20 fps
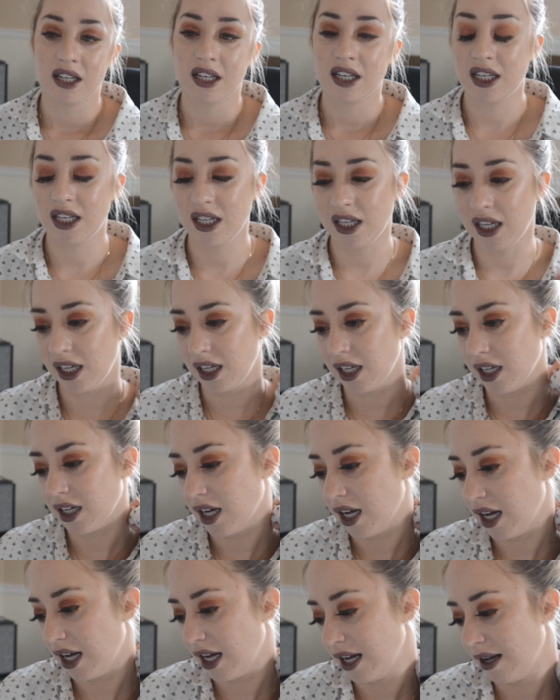He
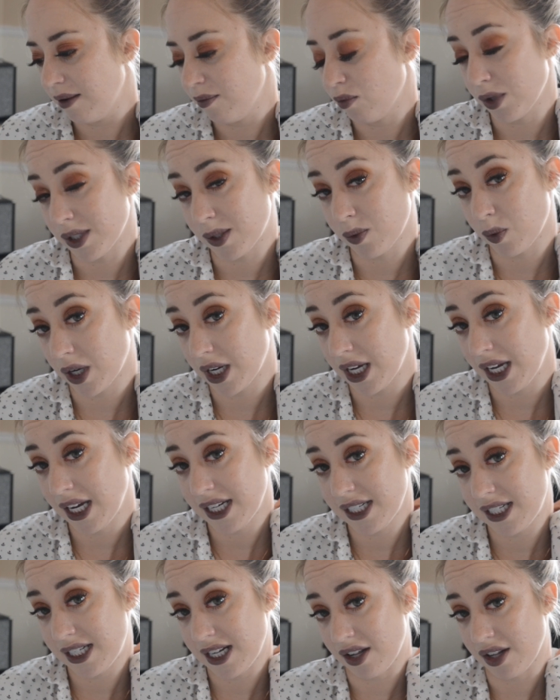was working
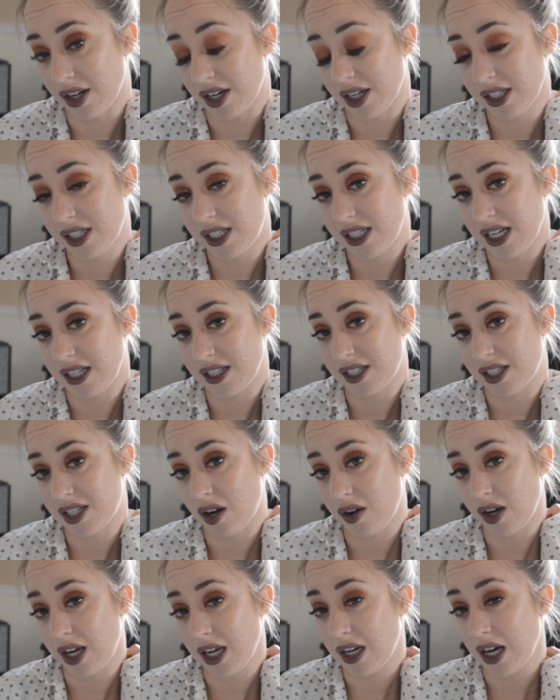at Dillard's, and
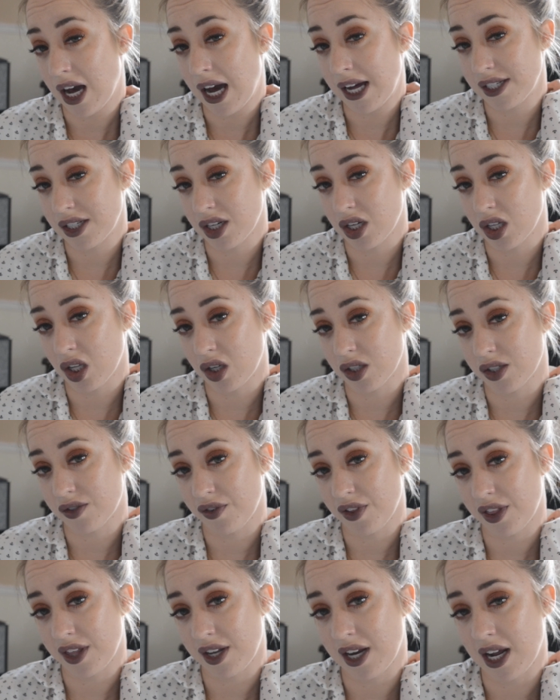so he had to close
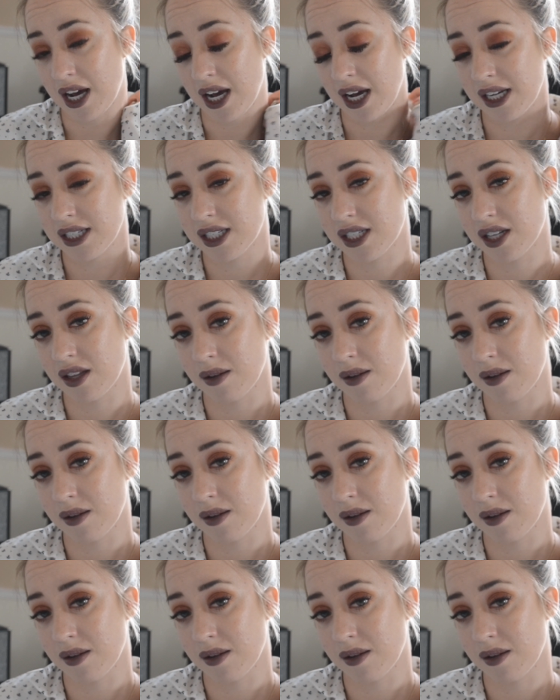for the night.